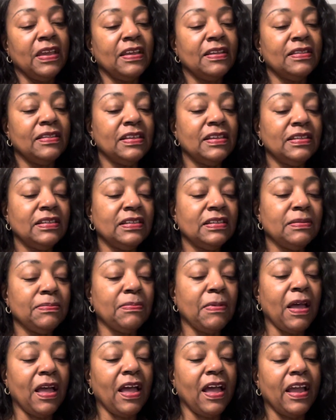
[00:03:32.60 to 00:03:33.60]
This is
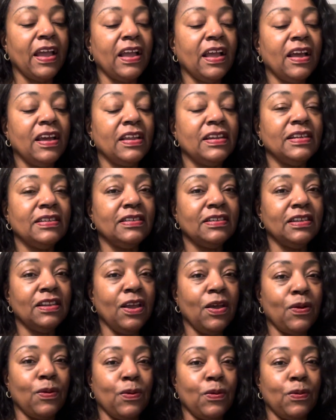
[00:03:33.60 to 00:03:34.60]
by Huntington
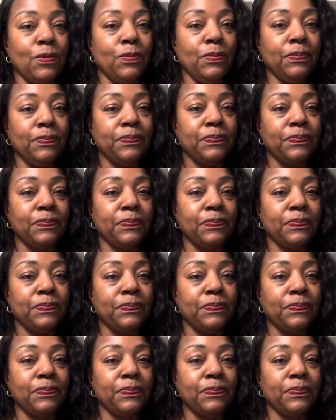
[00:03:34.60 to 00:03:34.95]
Home,